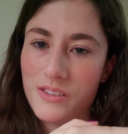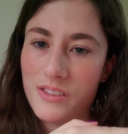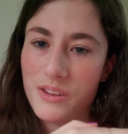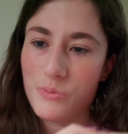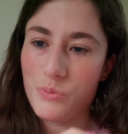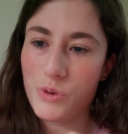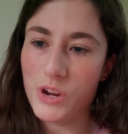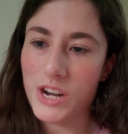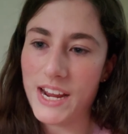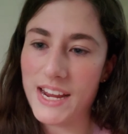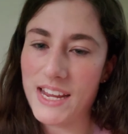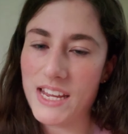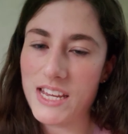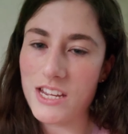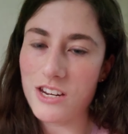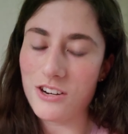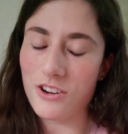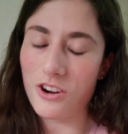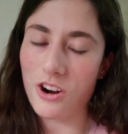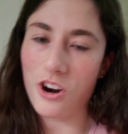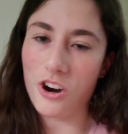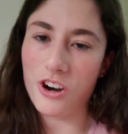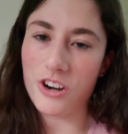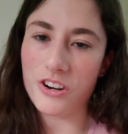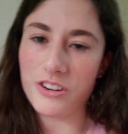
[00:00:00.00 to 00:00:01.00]
than when I eat
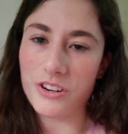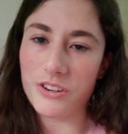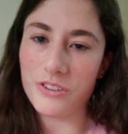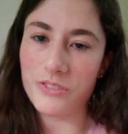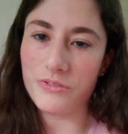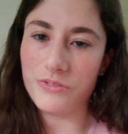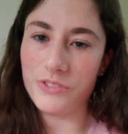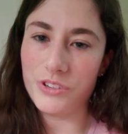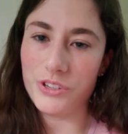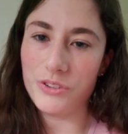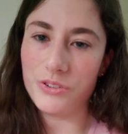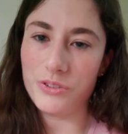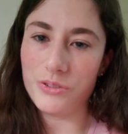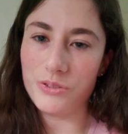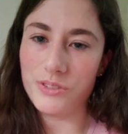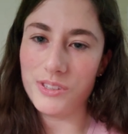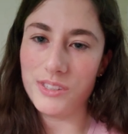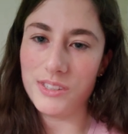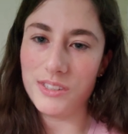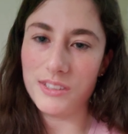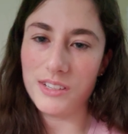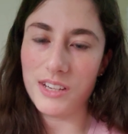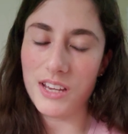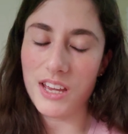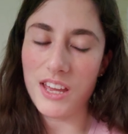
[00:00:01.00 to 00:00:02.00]
harder
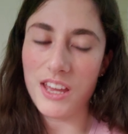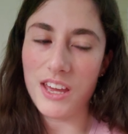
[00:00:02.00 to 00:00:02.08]
foods.